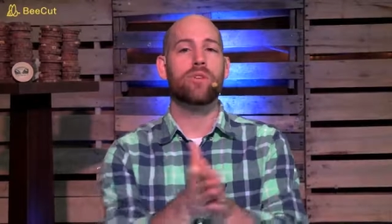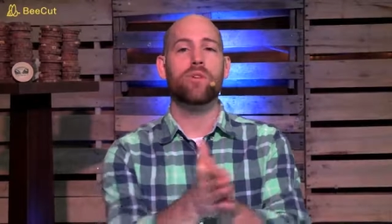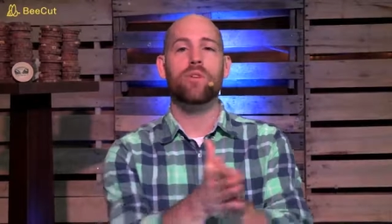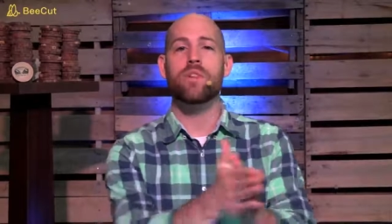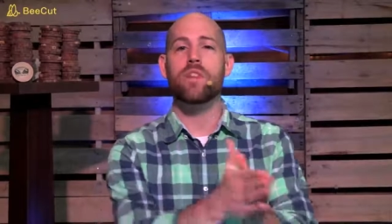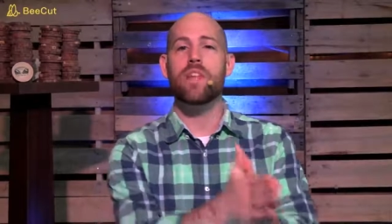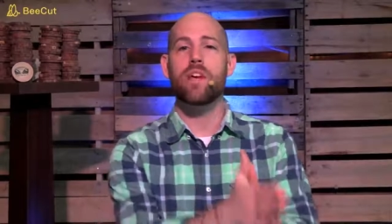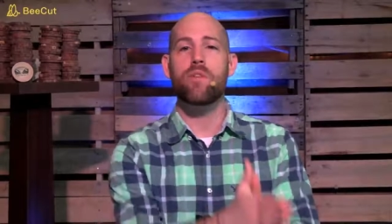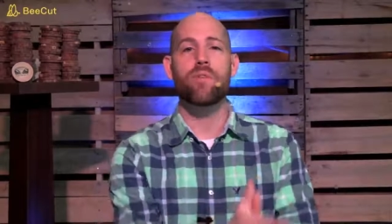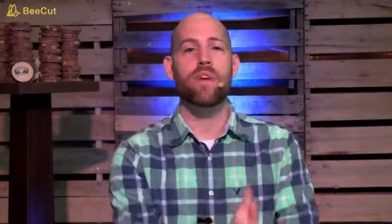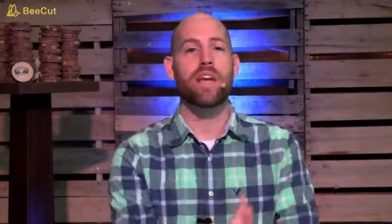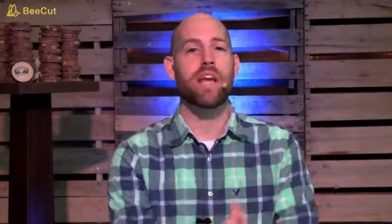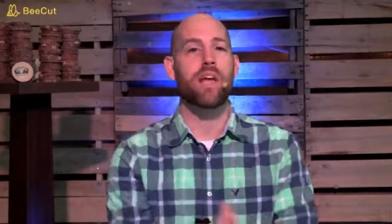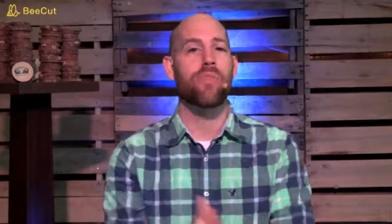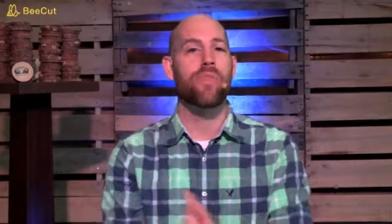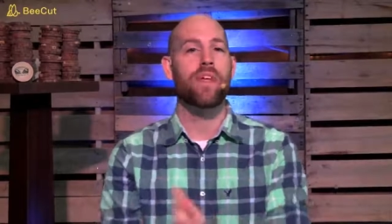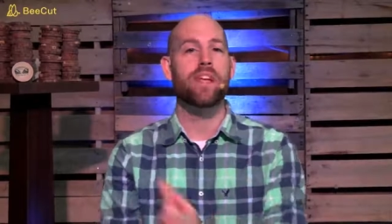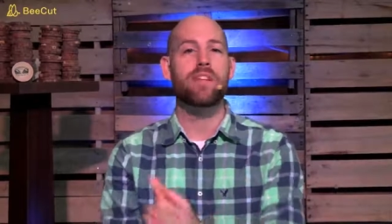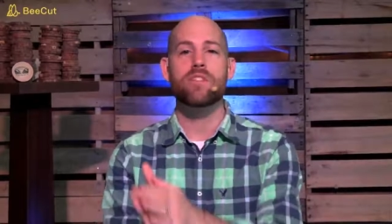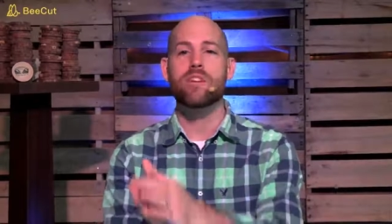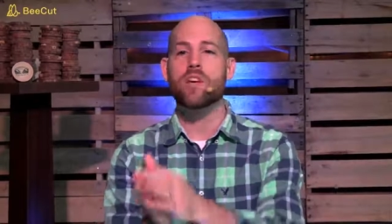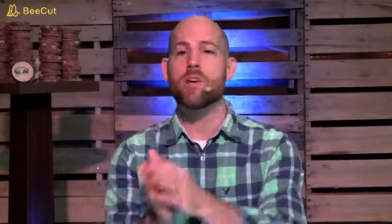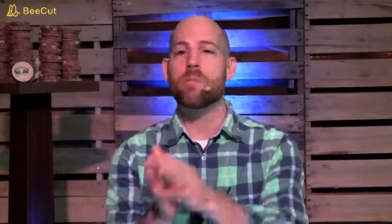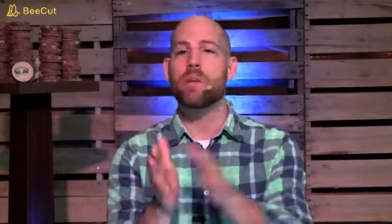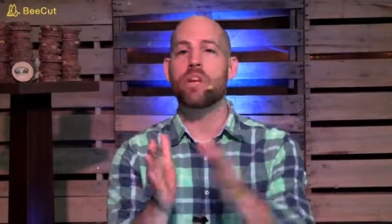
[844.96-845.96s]
where you're living and
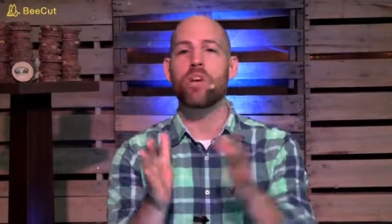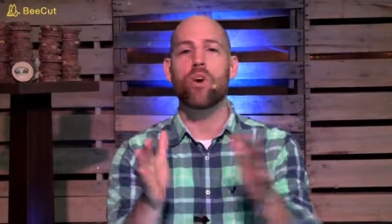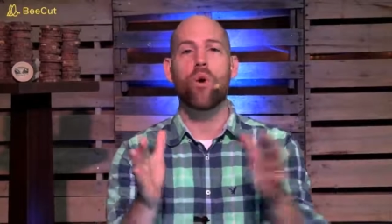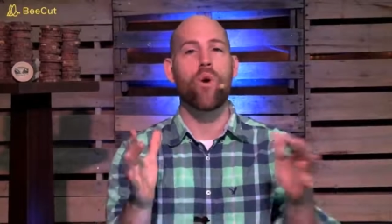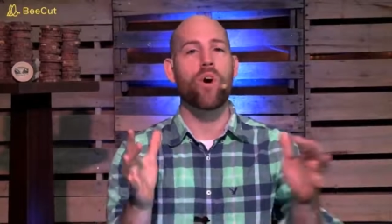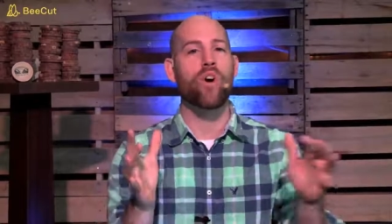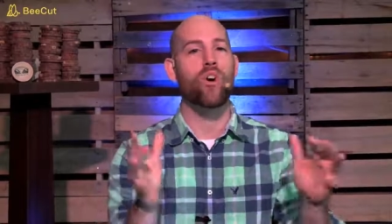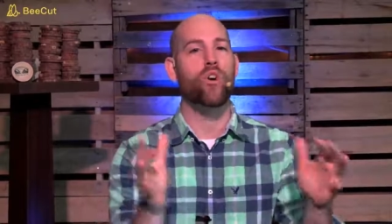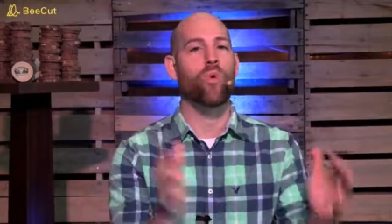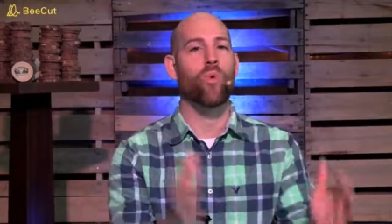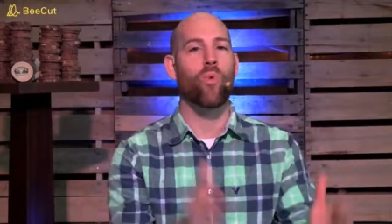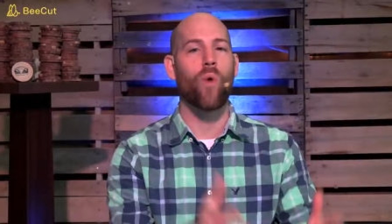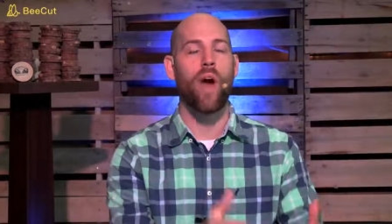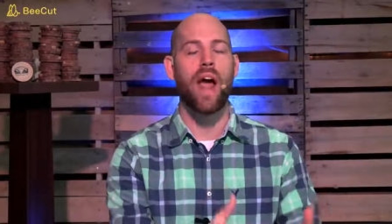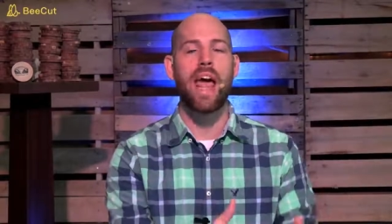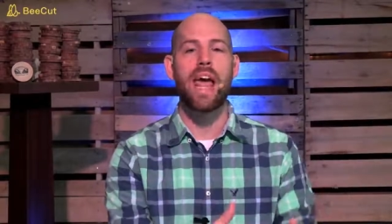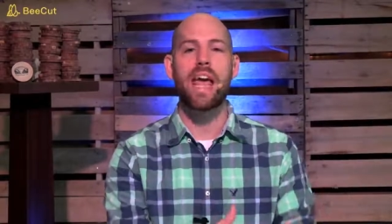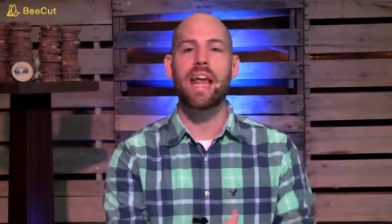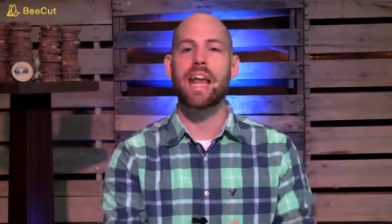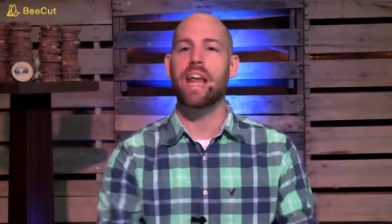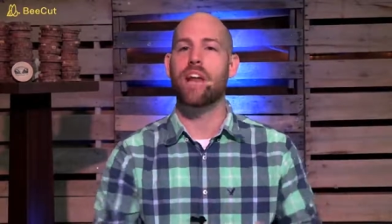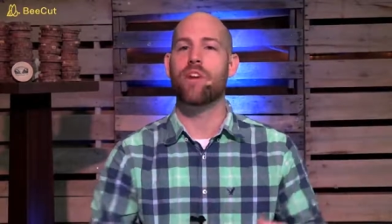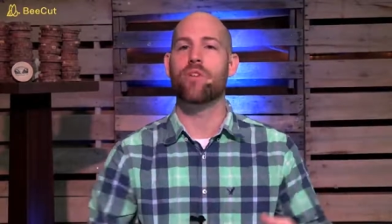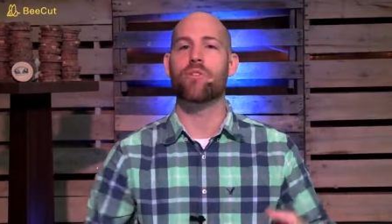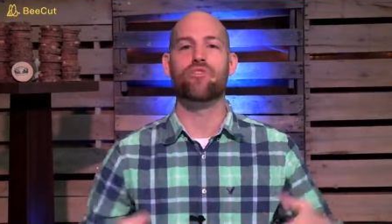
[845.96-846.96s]
things are gonna be going
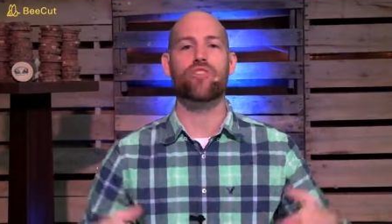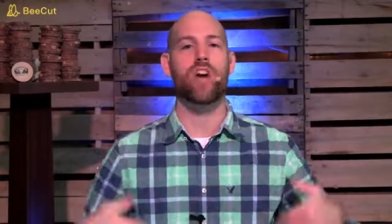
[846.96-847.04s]
great and